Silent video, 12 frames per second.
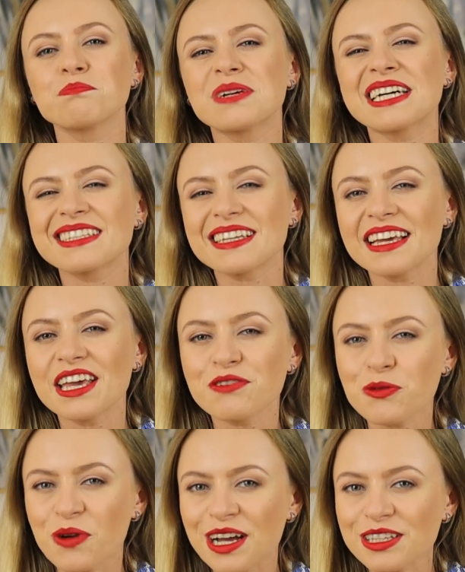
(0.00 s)
But if
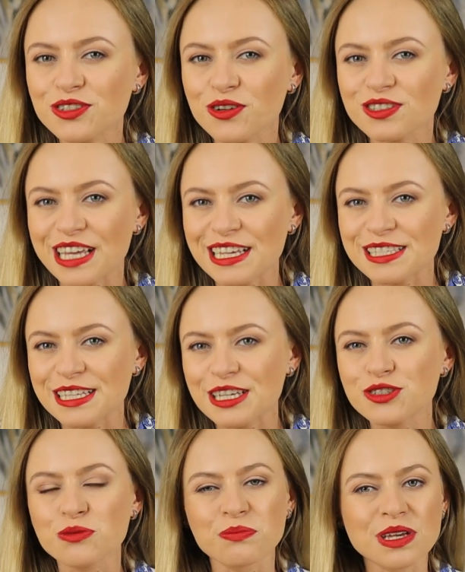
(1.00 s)
you want your
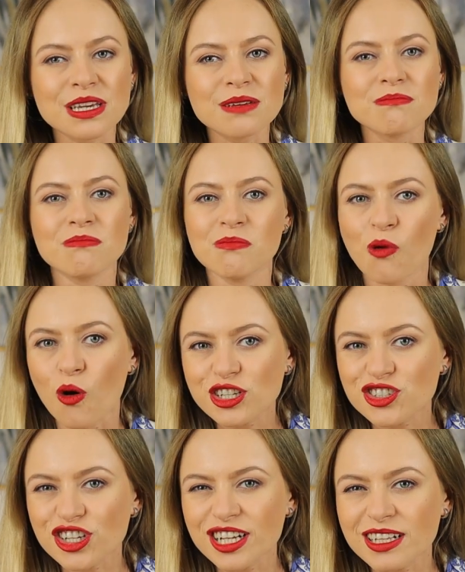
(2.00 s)
tasting to be more
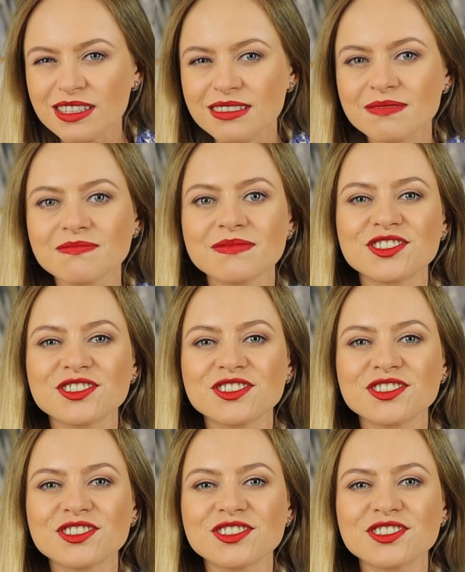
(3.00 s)
chilled,